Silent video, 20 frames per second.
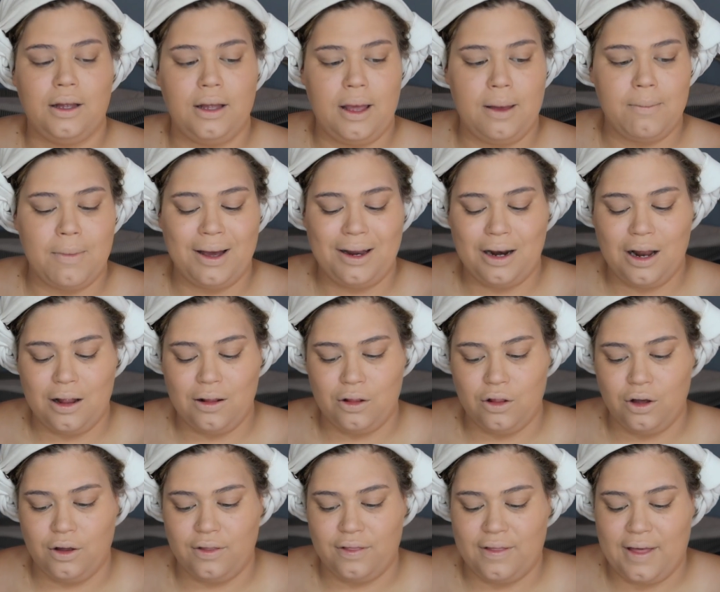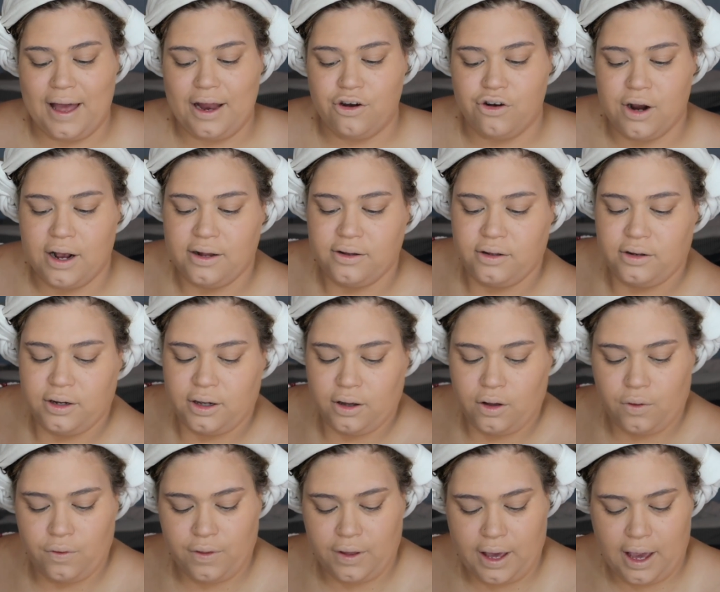it might not look that
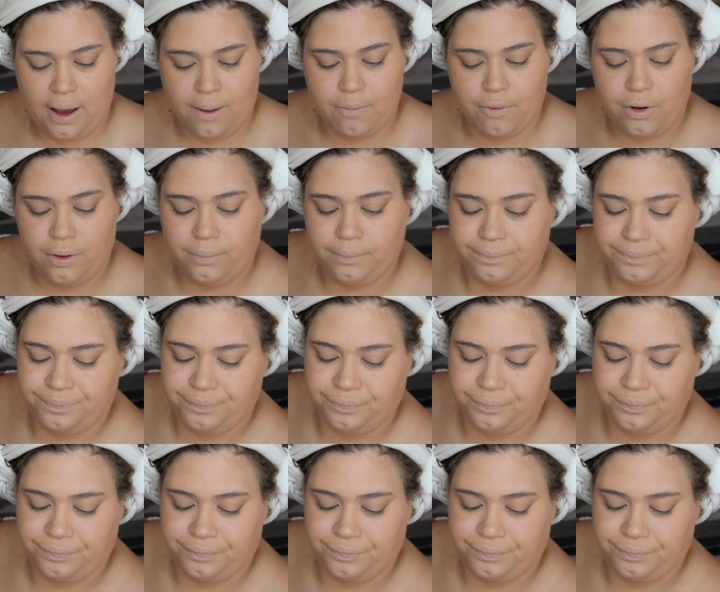drastic on the camera,